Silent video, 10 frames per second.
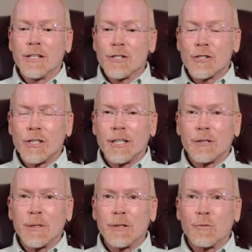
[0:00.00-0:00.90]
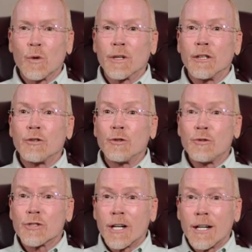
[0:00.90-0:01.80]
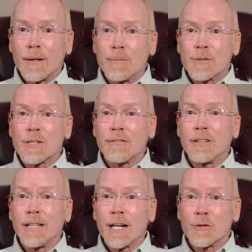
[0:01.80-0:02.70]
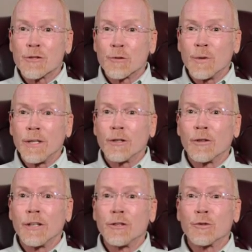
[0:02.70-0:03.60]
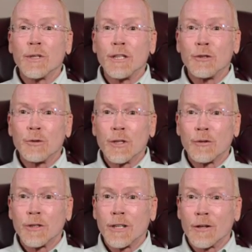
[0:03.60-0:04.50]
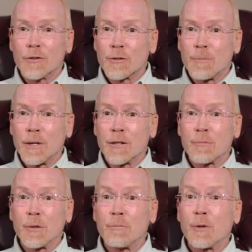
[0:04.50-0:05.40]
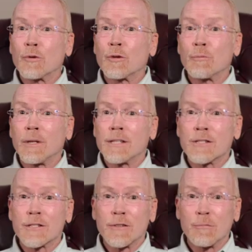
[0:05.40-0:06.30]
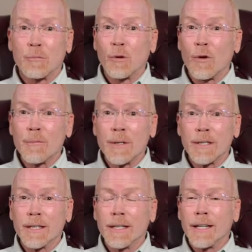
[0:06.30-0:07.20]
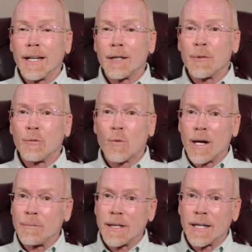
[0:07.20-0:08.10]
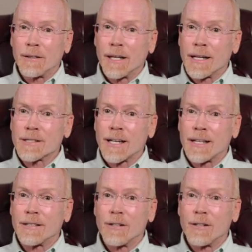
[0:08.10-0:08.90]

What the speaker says: she had been working 2 jobs, 70 hours a week, earning $2,200 a month, but both her places of employment had been wiped out, as had